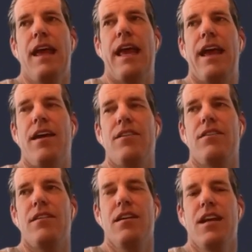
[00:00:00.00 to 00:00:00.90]

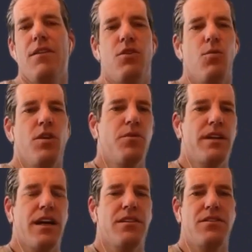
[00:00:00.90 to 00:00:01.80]
And if you want to
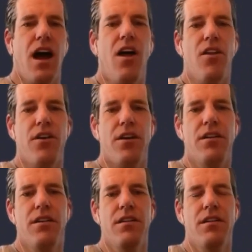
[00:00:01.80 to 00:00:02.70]
protect the
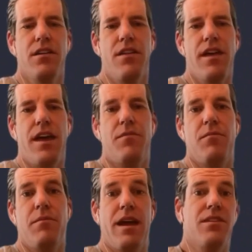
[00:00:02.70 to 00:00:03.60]
dollar, then
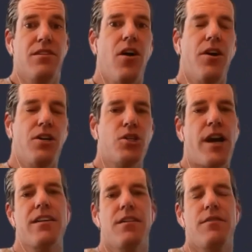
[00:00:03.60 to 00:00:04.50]
make the dollar
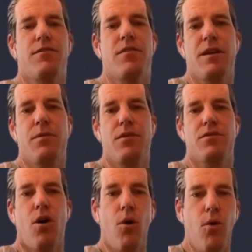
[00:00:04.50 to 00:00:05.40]
attractive for people
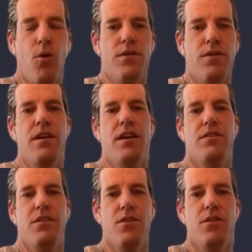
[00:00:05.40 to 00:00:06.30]
to hold and
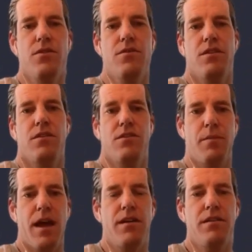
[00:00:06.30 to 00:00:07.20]
to use and to
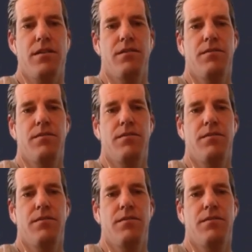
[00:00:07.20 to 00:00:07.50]
spend.